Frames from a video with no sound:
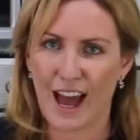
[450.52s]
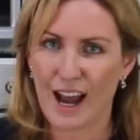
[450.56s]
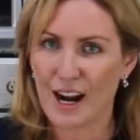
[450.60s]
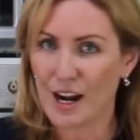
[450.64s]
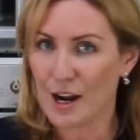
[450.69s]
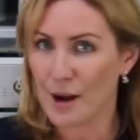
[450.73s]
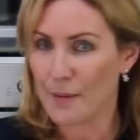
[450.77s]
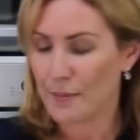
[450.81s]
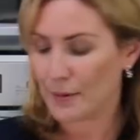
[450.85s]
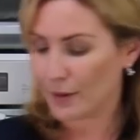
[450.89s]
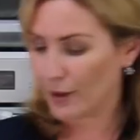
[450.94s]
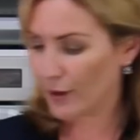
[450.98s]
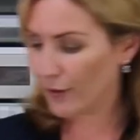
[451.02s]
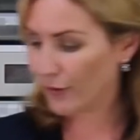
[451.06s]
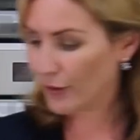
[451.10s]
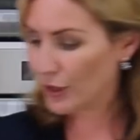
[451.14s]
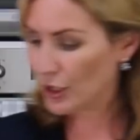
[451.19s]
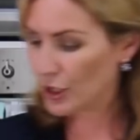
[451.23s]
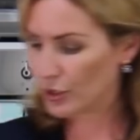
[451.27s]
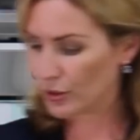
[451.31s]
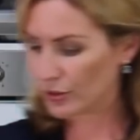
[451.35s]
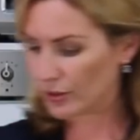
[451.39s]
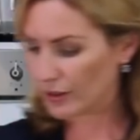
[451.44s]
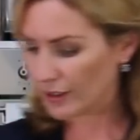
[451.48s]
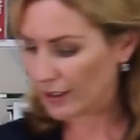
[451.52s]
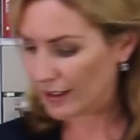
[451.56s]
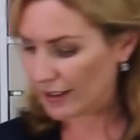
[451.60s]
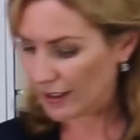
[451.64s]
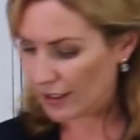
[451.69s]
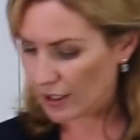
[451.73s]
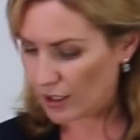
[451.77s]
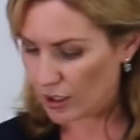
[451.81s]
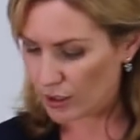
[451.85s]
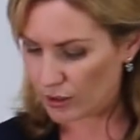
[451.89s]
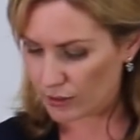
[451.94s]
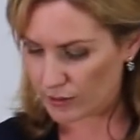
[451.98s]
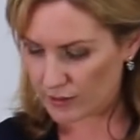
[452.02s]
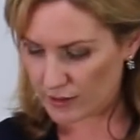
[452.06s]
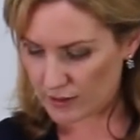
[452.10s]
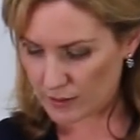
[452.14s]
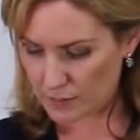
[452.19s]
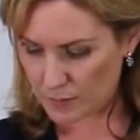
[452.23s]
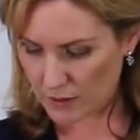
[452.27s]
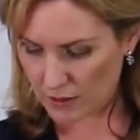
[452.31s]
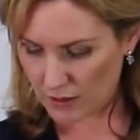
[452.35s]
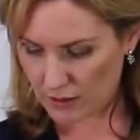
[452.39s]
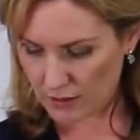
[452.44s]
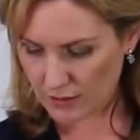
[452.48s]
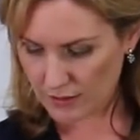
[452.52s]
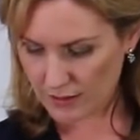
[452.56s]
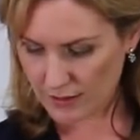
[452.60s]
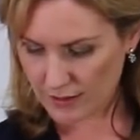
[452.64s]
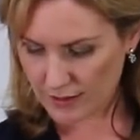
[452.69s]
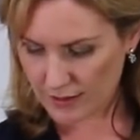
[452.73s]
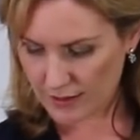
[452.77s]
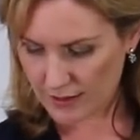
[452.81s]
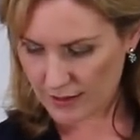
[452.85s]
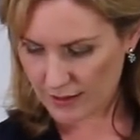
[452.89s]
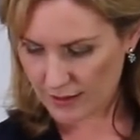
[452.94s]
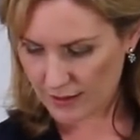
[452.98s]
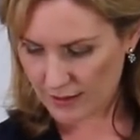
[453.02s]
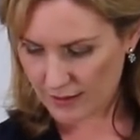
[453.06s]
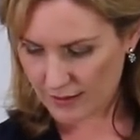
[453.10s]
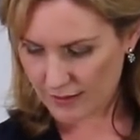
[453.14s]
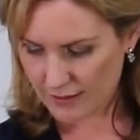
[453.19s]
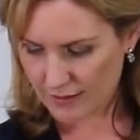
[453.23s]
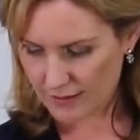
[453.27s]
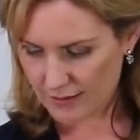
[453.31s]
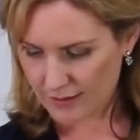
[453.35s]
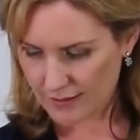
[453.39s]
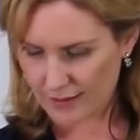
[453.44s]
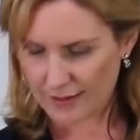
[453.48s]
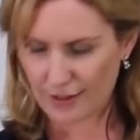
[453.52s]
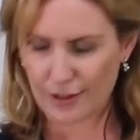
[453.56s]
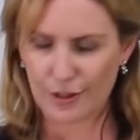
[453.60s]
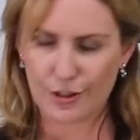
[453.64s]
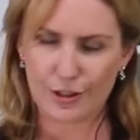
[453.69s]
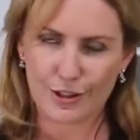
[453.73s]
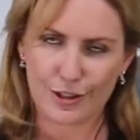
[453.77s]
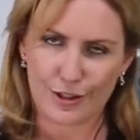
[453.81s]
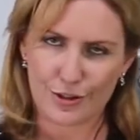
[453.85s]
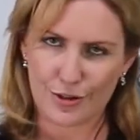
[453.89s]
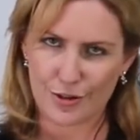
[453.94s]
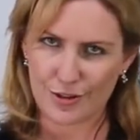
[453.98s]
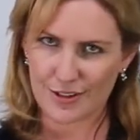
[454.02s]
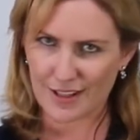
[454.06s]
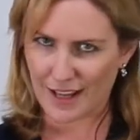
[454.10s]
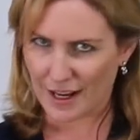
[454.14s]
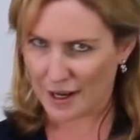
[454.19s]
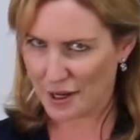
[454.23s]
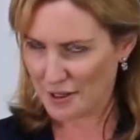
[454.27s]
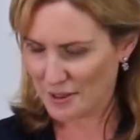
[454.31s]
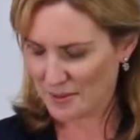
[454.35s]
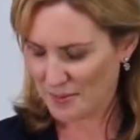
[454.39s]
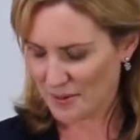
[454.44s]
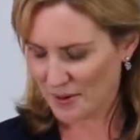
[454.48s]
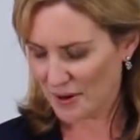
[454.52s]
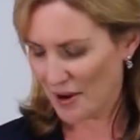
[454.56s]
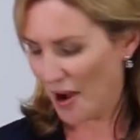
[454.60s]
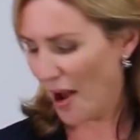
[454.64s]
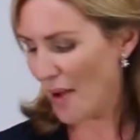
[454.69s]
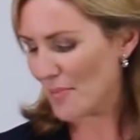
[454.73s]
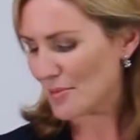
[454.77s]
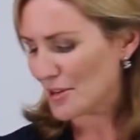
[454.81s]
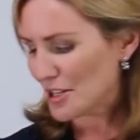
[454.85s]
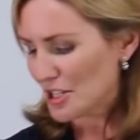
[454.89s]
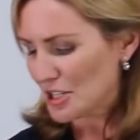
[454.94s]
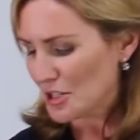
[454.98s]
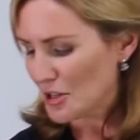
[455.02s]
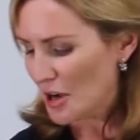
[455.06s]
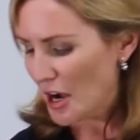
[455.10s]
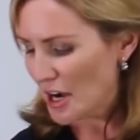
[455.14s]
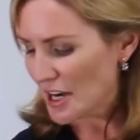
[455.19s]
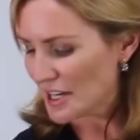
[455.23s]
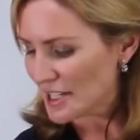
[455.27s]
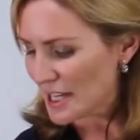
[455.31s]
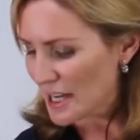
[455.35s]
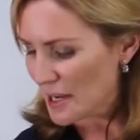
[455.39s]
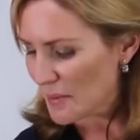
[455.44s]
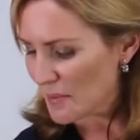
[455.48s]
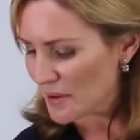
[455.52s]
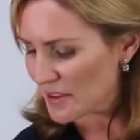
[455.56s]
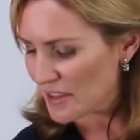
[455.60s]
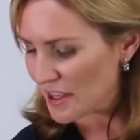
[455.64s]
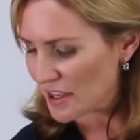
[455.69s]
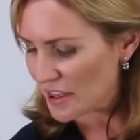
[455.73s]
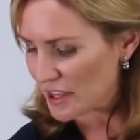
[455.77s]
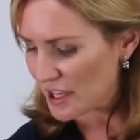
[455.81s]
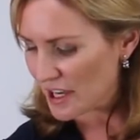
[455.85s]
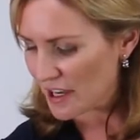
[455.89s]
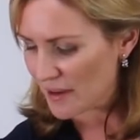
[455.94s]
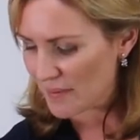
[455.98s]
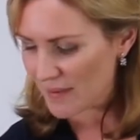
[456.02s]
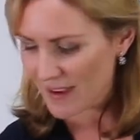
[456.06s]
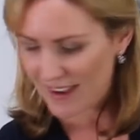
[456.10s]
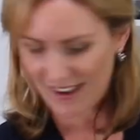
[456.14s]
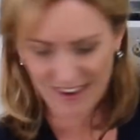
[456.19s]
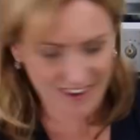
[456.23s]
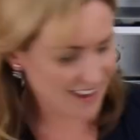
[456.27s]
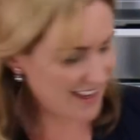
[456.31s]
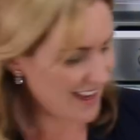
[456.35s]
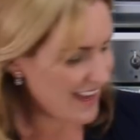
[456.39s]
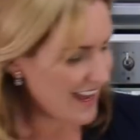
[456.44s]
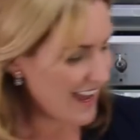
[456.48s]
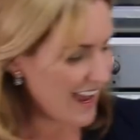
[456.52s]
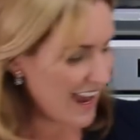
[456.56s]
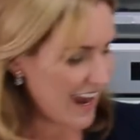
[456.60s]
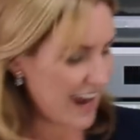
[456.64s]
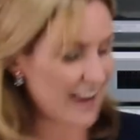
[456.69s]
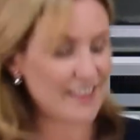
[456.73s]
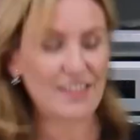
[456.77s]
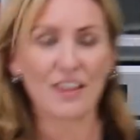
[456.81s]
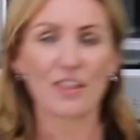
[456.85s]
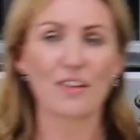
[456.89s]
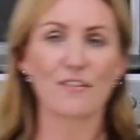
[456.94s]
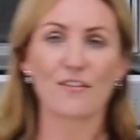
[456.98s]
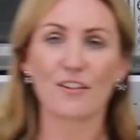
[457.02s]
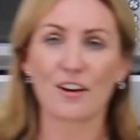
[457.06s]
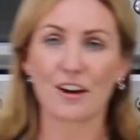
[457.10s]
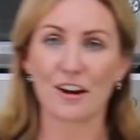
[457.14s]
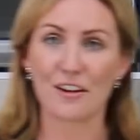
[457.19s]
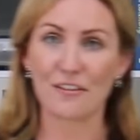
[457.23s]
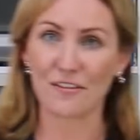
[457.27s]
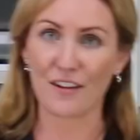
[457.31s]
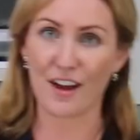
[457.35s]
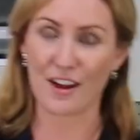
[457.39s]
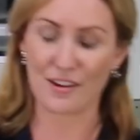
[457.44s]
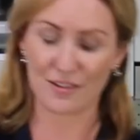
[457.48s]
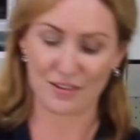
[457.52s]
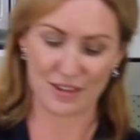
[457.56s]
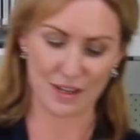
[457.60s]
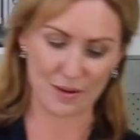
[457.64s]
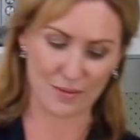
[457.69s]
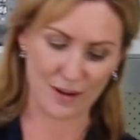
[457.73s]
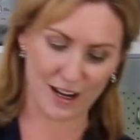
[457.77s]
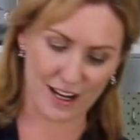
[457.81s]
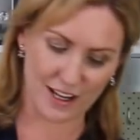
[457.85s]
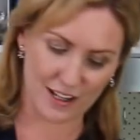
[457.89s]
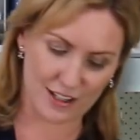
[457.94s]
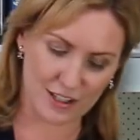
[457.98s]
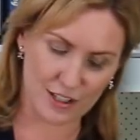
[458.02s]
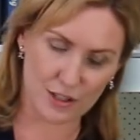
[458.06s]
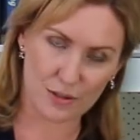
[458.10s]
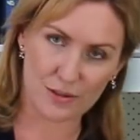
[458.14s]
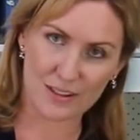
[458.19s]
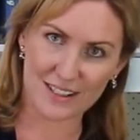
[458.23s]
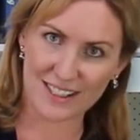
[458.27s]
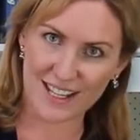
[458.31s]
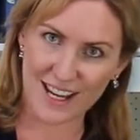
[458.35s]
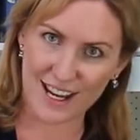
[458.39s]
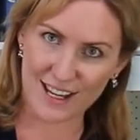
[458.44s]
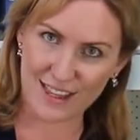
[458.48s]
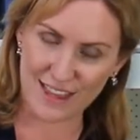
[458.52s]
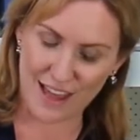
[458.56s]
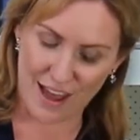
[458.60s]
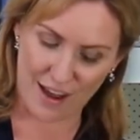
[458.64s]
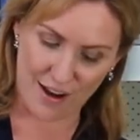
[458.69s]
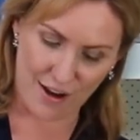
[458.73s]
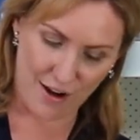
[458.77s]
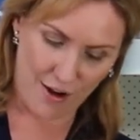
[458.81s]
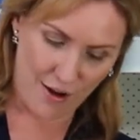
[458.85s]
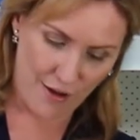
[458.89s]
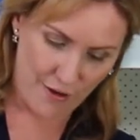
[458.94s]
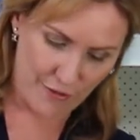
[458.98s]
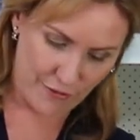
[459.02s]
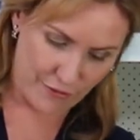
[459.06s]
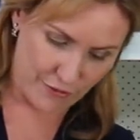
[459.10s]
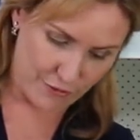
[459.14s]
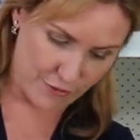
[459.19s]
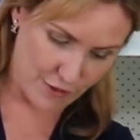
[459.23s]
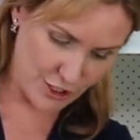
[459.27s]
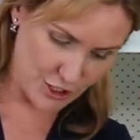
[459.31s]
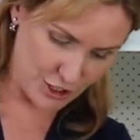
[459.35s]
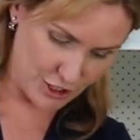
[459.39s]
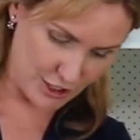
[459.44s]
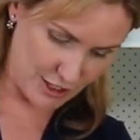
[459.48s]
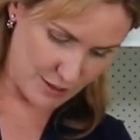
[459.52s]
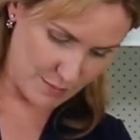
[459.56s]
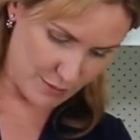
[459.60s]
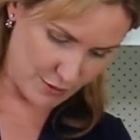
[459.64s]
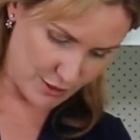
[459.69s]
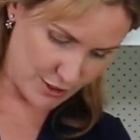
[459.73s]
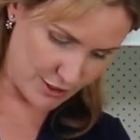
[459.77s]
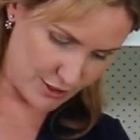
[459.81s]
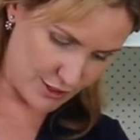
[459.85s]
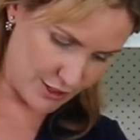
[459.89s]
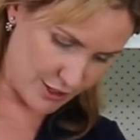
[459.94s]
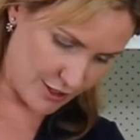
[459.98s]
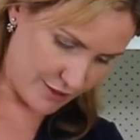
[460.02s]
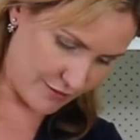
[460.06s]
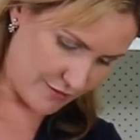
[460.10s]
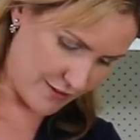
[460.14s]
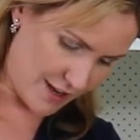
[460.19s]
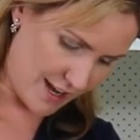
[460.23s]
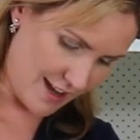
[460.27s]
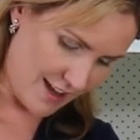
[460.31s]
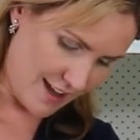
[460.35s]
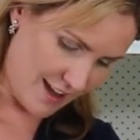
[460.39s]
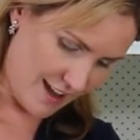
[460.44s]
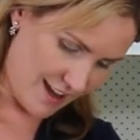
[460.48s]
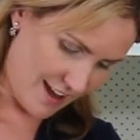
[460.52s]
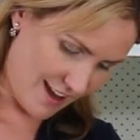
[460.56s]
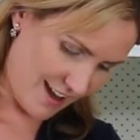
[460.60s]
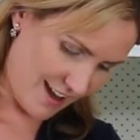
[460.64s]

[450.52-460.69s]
A couple of cute little gold spoons. You can use any spoon. I'm just trying to team with the theme here. And then the very final thing we're going to do is take that freshly brewed coffee.